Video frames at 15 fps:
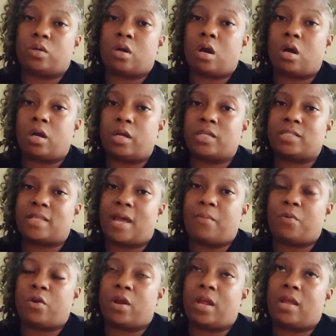cars that
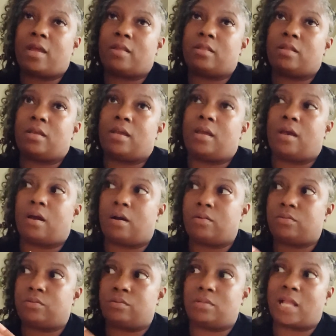were
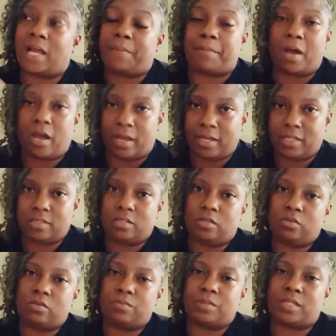like mine, you
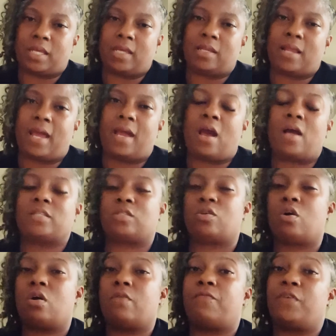know what I'm saying? Like, I
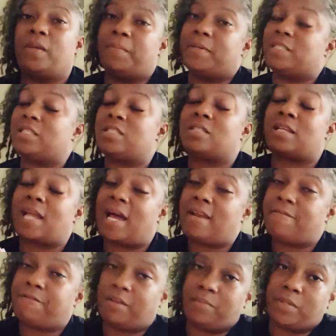saw females, there's a lot
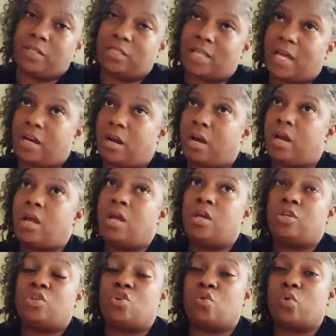of females that are
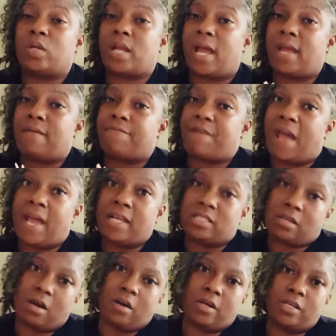doing like fast
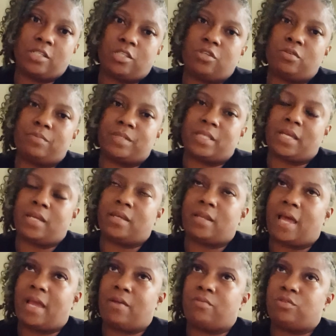cars, you know what I'm saying,
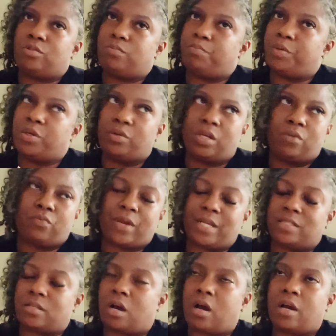like building
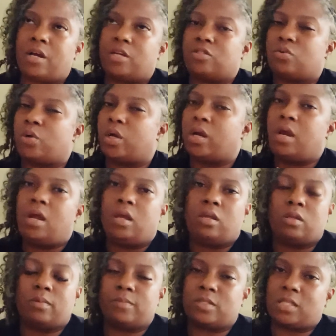race cars, or you
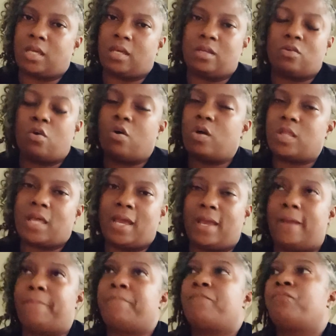know what I'm saying, all that,